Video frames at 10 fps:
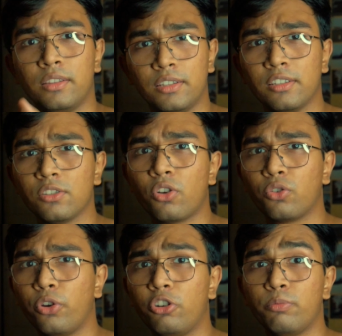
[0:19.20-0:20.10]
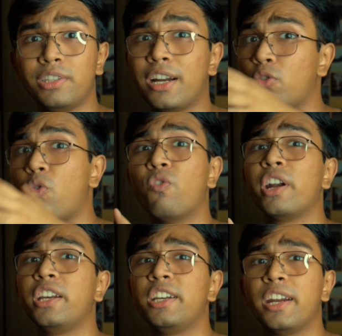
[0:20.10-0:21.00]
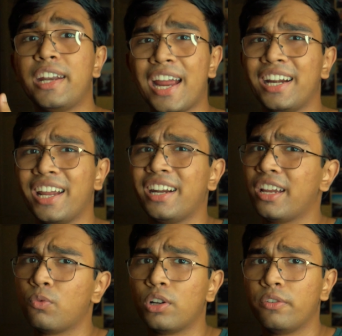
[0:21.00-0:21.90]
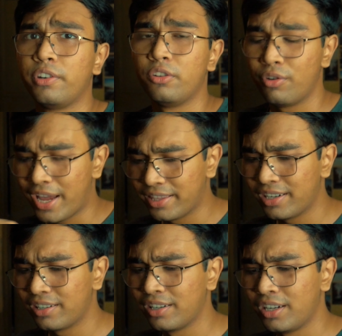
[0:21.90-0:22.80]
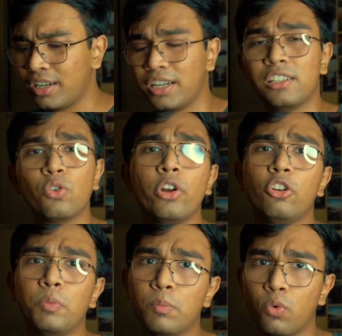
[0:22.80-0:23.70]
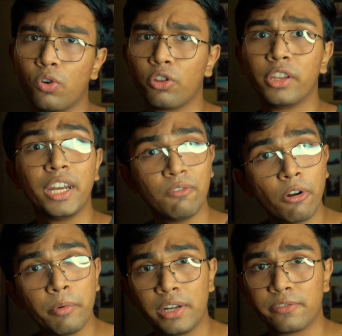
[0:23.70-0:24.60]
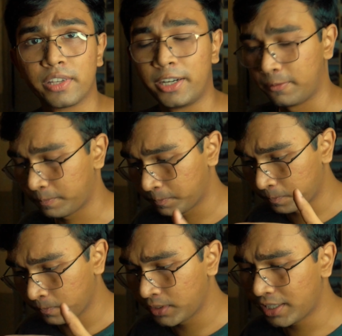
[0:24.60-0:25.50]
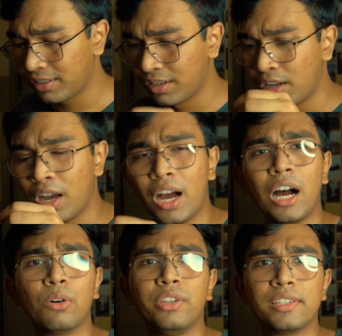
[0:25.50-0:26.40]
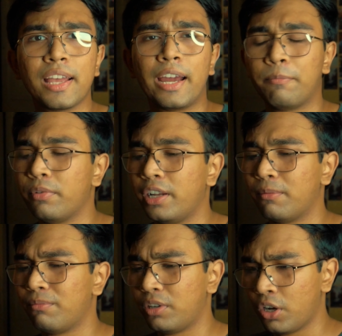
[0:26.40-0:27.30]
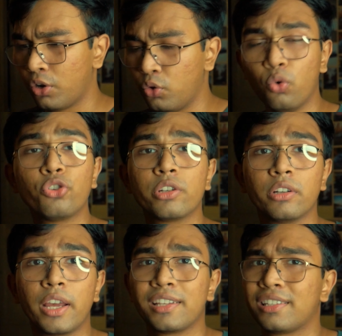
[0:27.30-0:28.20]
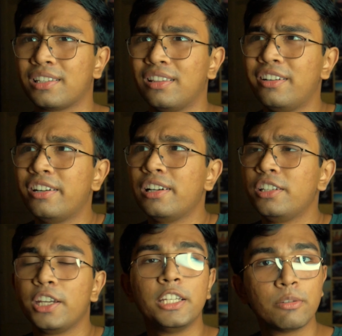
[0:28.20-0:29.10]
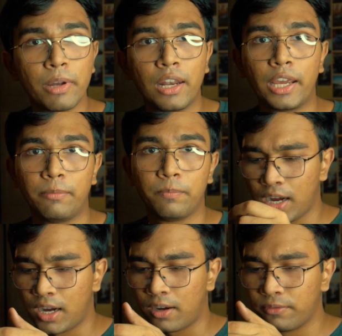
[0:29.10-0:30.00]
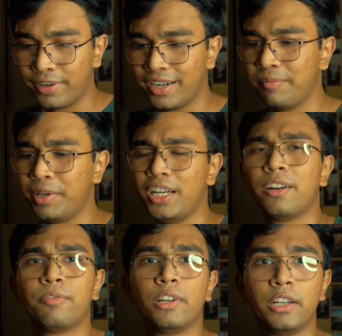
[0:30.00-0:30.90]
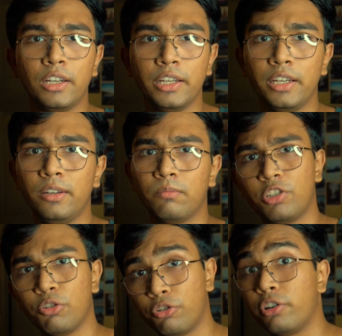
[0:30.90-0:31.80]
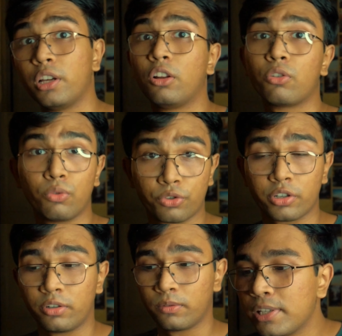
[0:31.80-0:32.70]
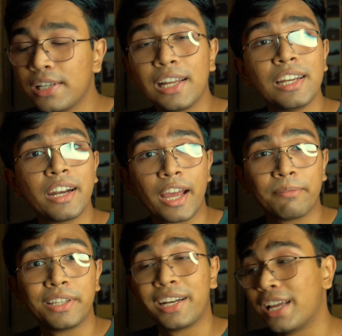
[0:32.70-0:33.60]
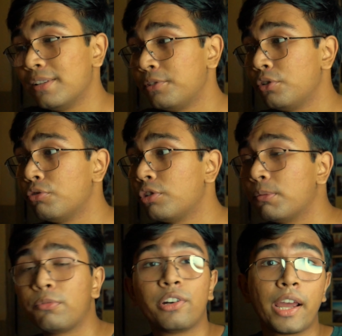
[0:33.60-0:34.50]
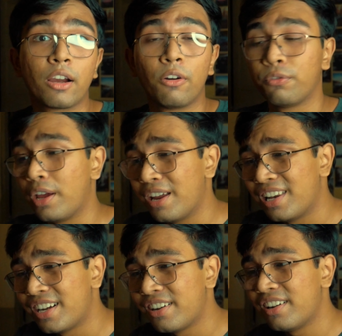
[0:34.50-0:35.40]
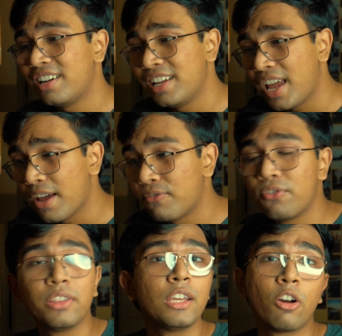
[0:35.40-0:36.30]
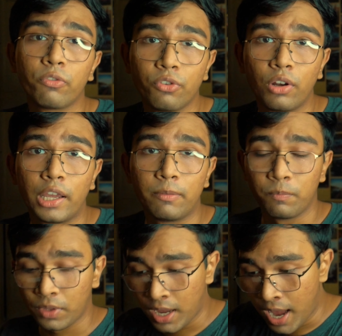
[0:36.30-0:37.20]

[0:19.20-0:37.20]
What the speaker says: This is not going to be that over-edited hang wala video. Rather, it is going to be more on the informative side. That how this app named Notion has literally changed my life. A very beginner-friendly tutorial on Notion. Basically an app that helps you to keep track of literally everything of your life.